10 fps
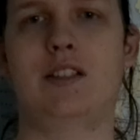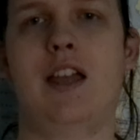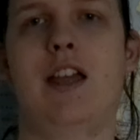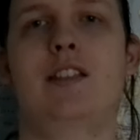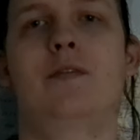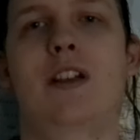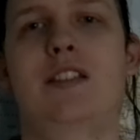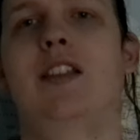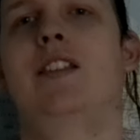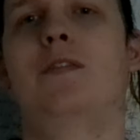hear some
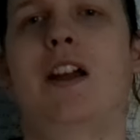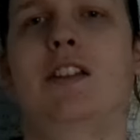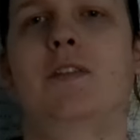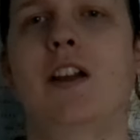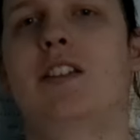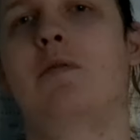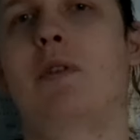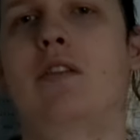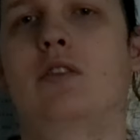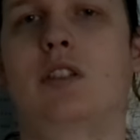fascinating facts first
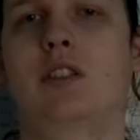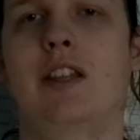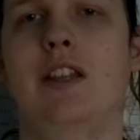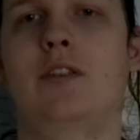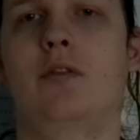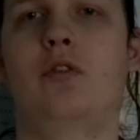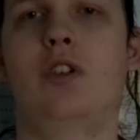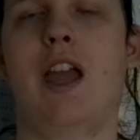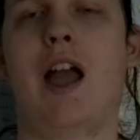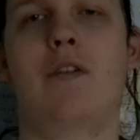about these
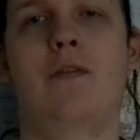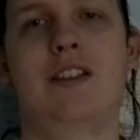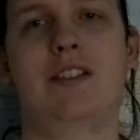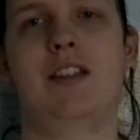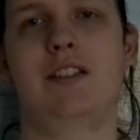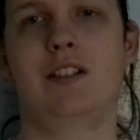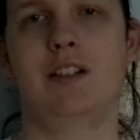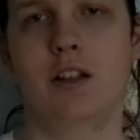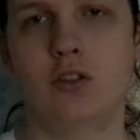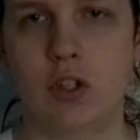three fascinating
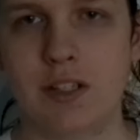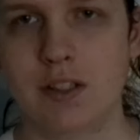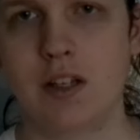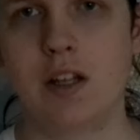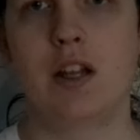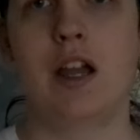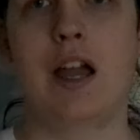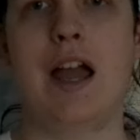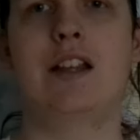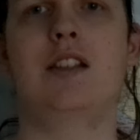countries,
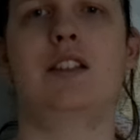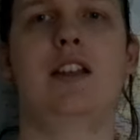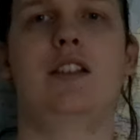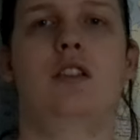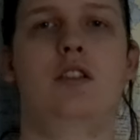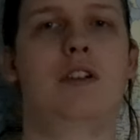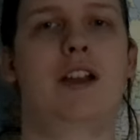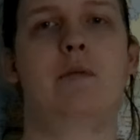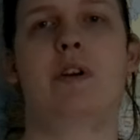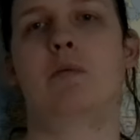and then you'll
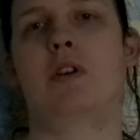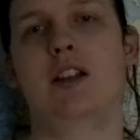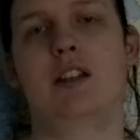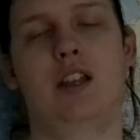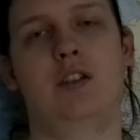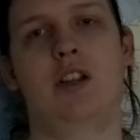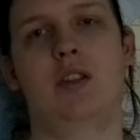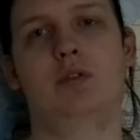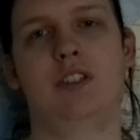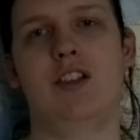hear about my
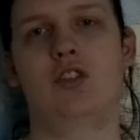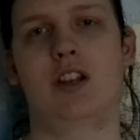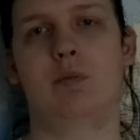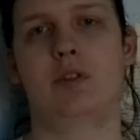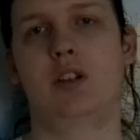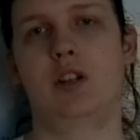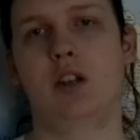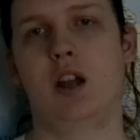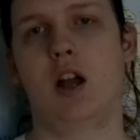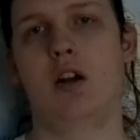incredible day trip.
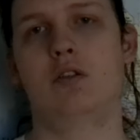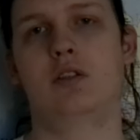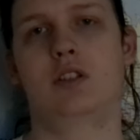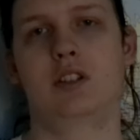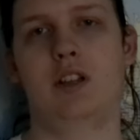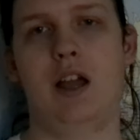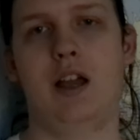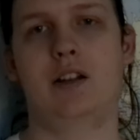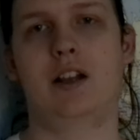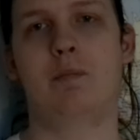I'll
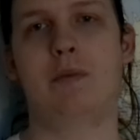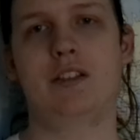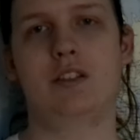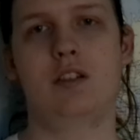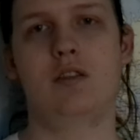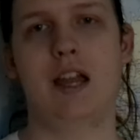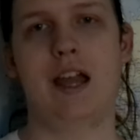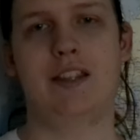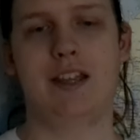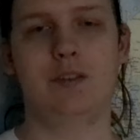Uh, come back to you
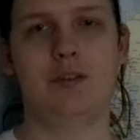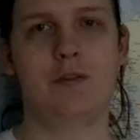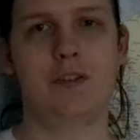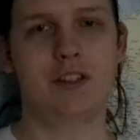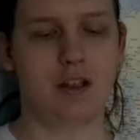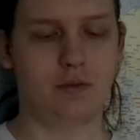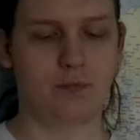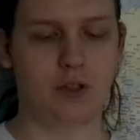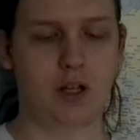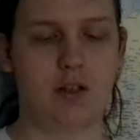at the end of the video.
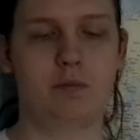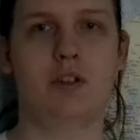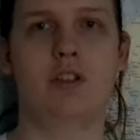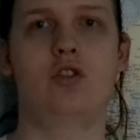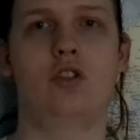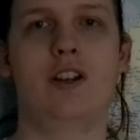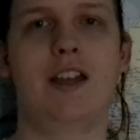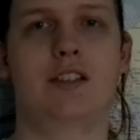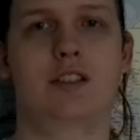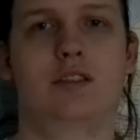I hope you enjoy
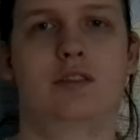it.